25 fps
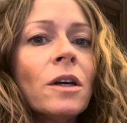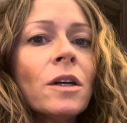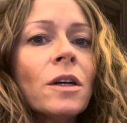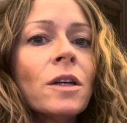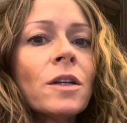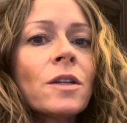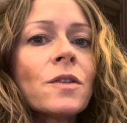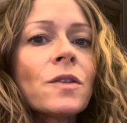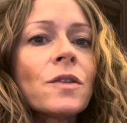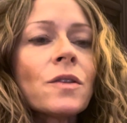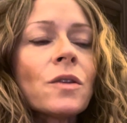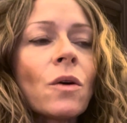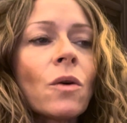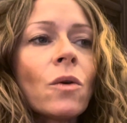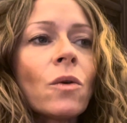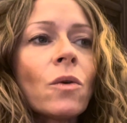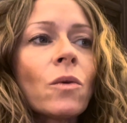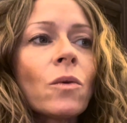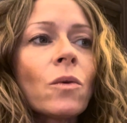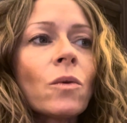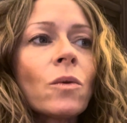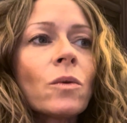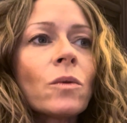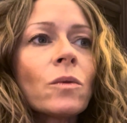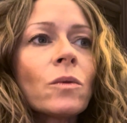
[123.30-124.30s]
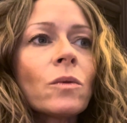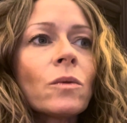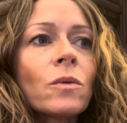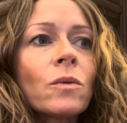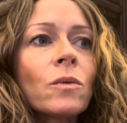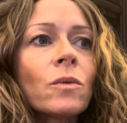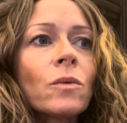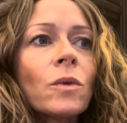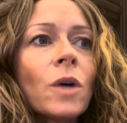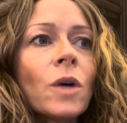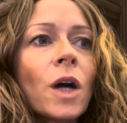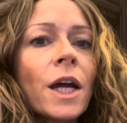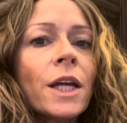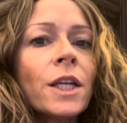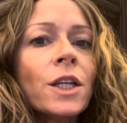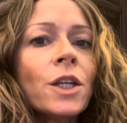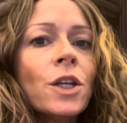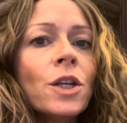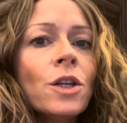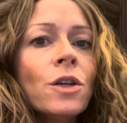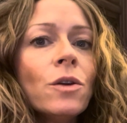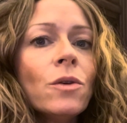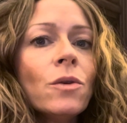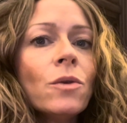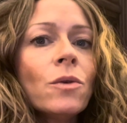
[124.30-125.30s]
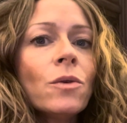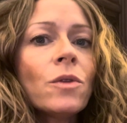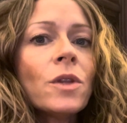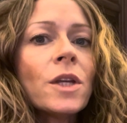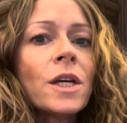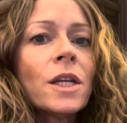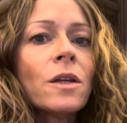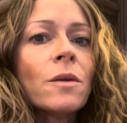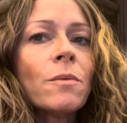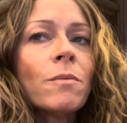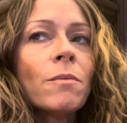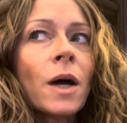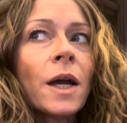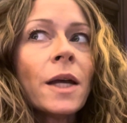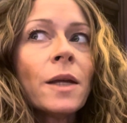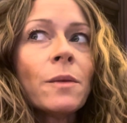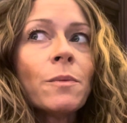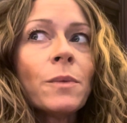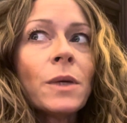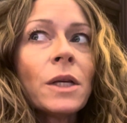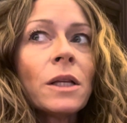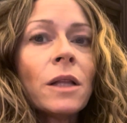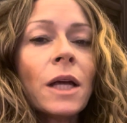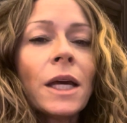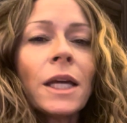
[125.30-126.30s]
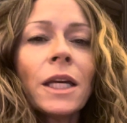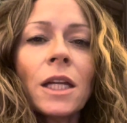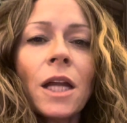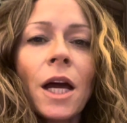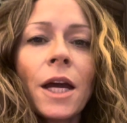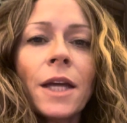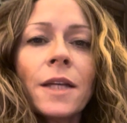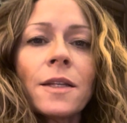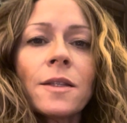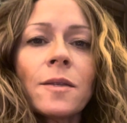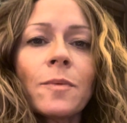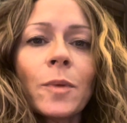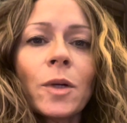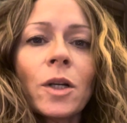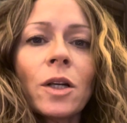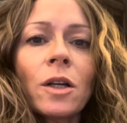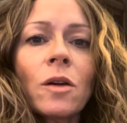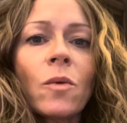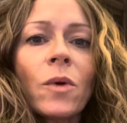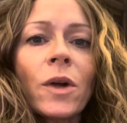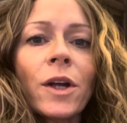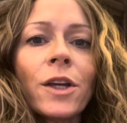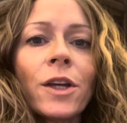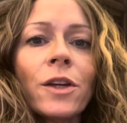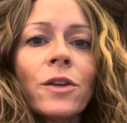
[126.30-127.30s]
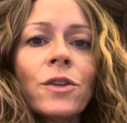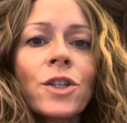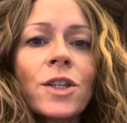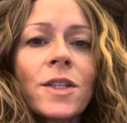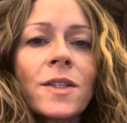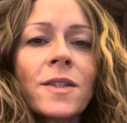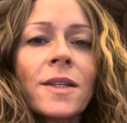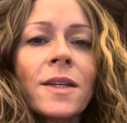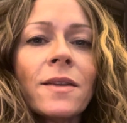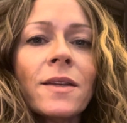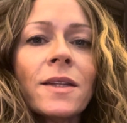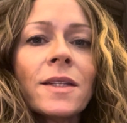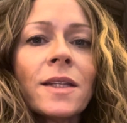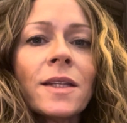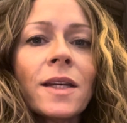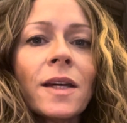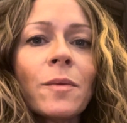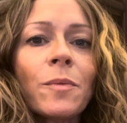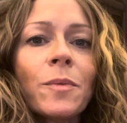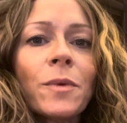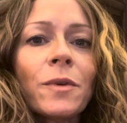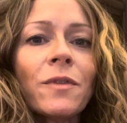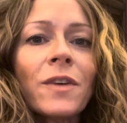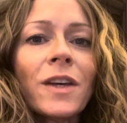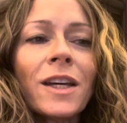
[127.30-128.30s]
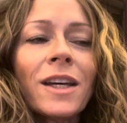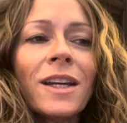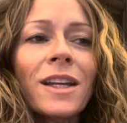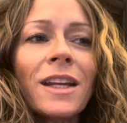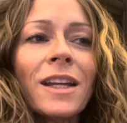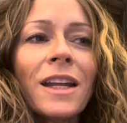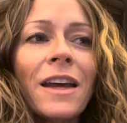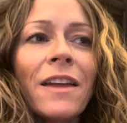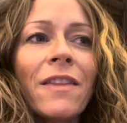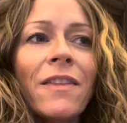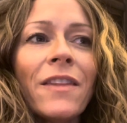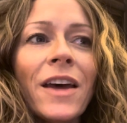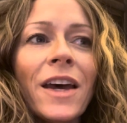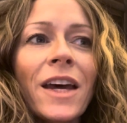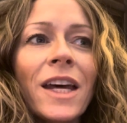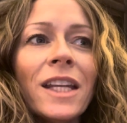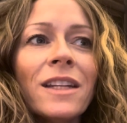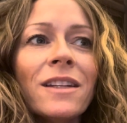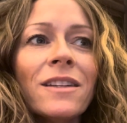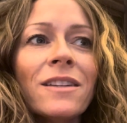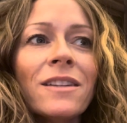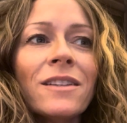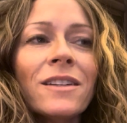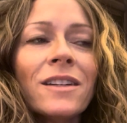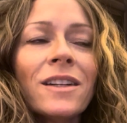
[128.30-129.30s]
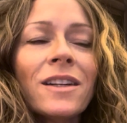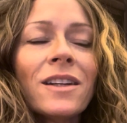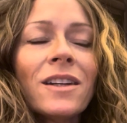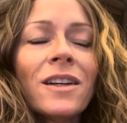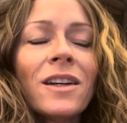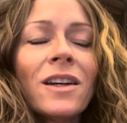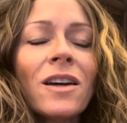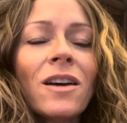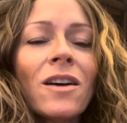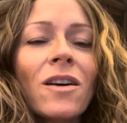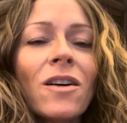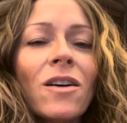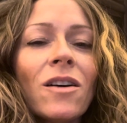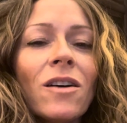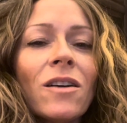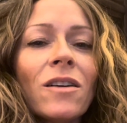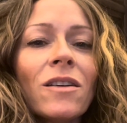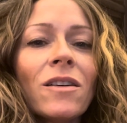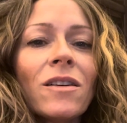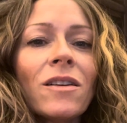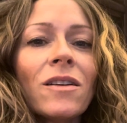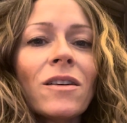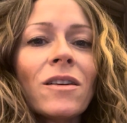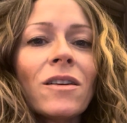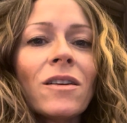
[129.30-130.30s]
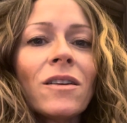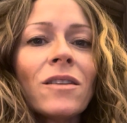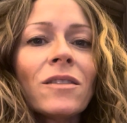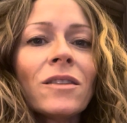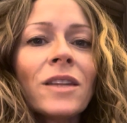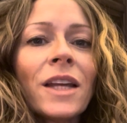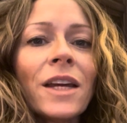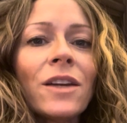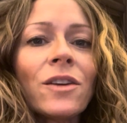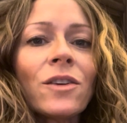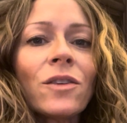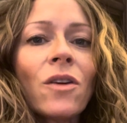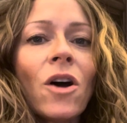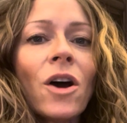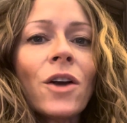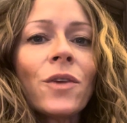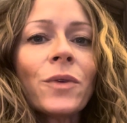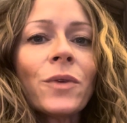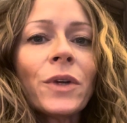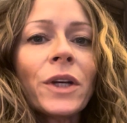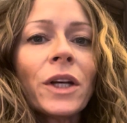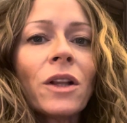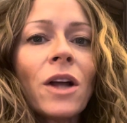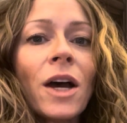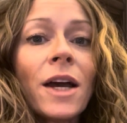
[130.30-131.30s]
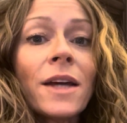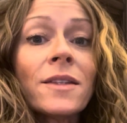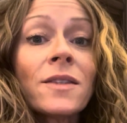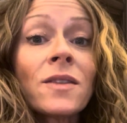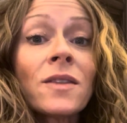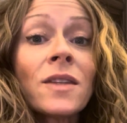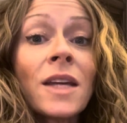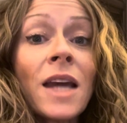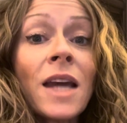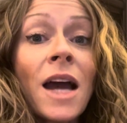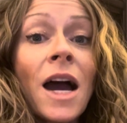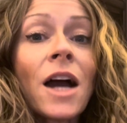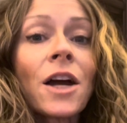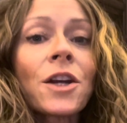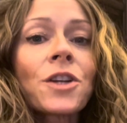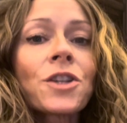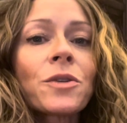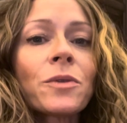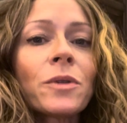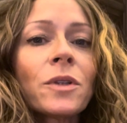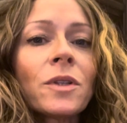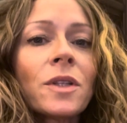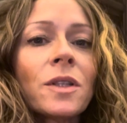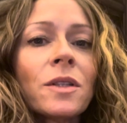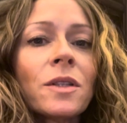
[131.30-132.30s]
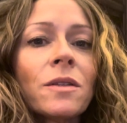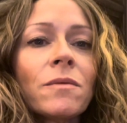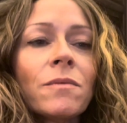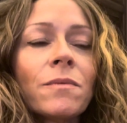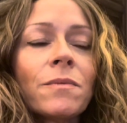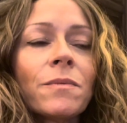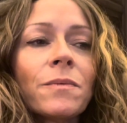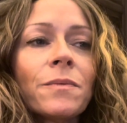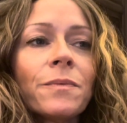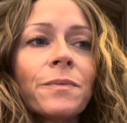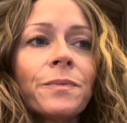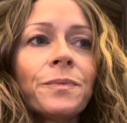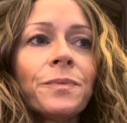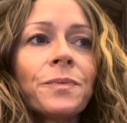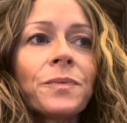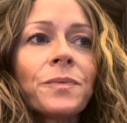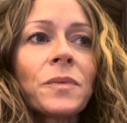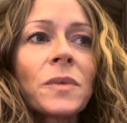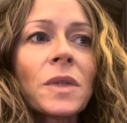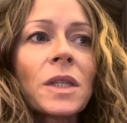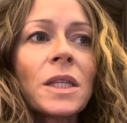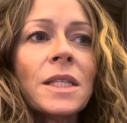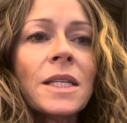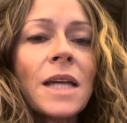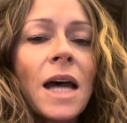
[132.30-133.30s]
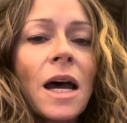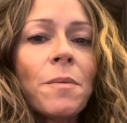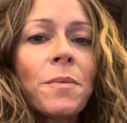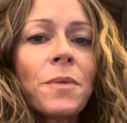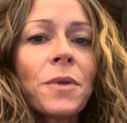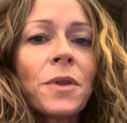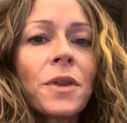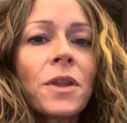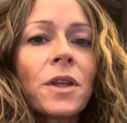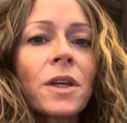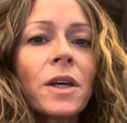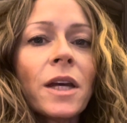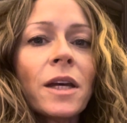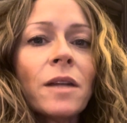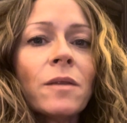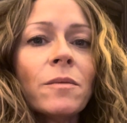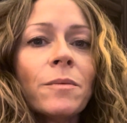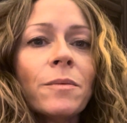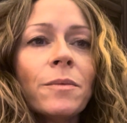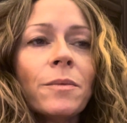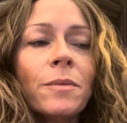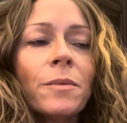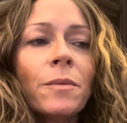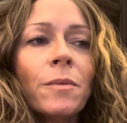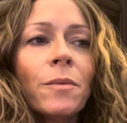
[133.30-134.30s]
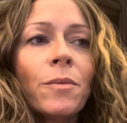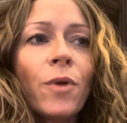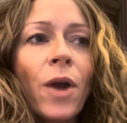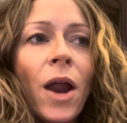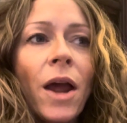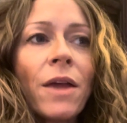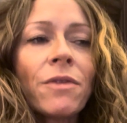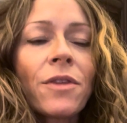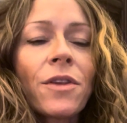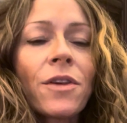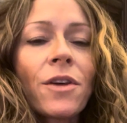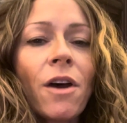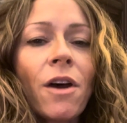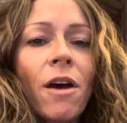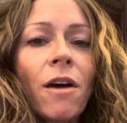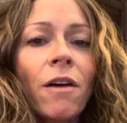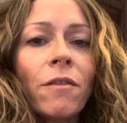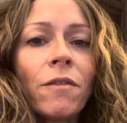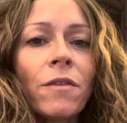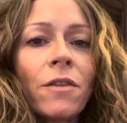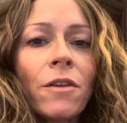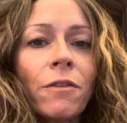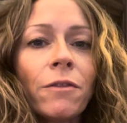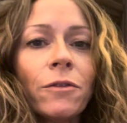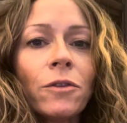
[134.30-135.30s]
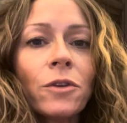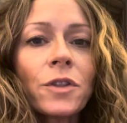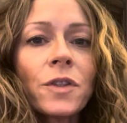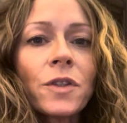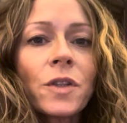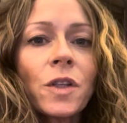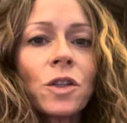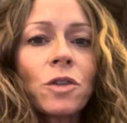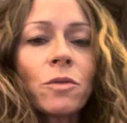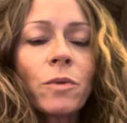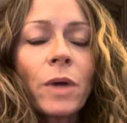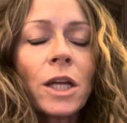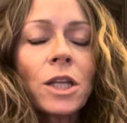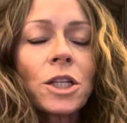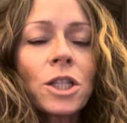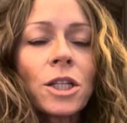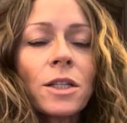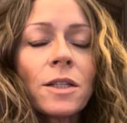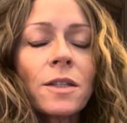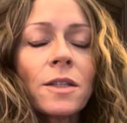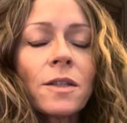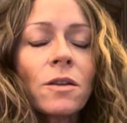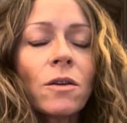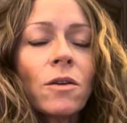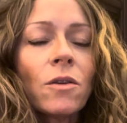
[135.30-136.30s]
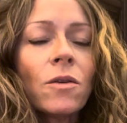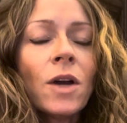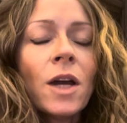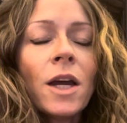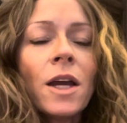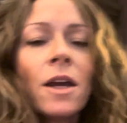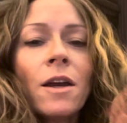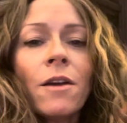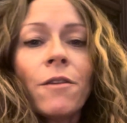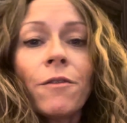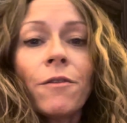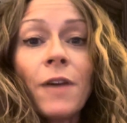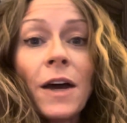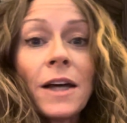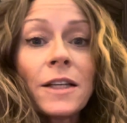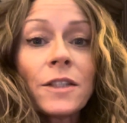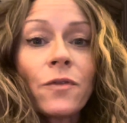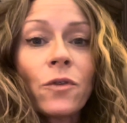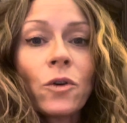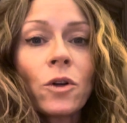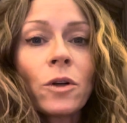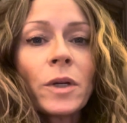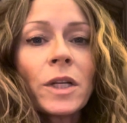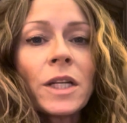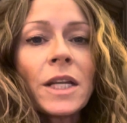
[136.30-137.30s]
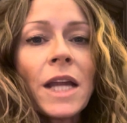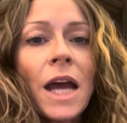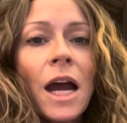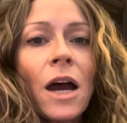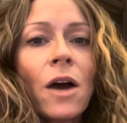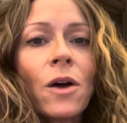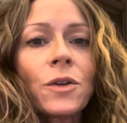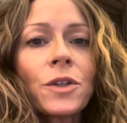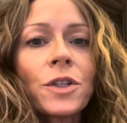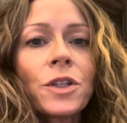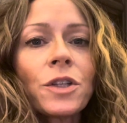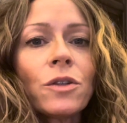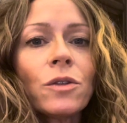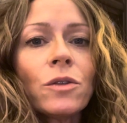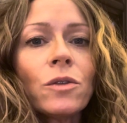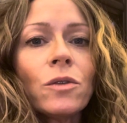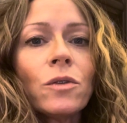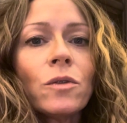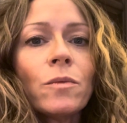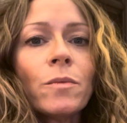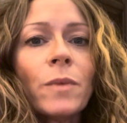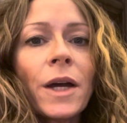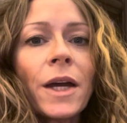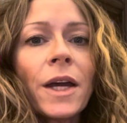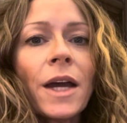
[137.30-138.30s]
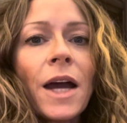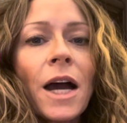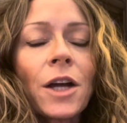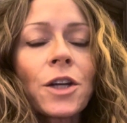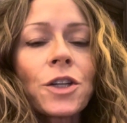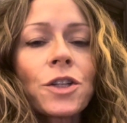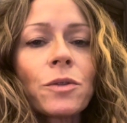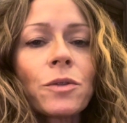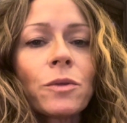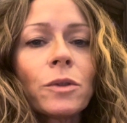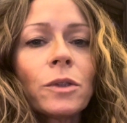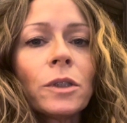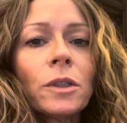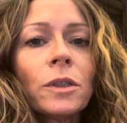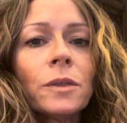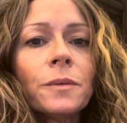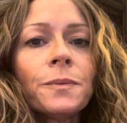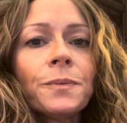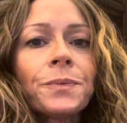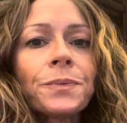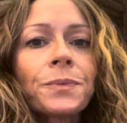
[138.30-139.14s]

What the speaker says: So I knew that it might be like an iceberg where you just see the tip of it and then later on realize the actual depth and breadth of the full situation. So fast forward now to my actual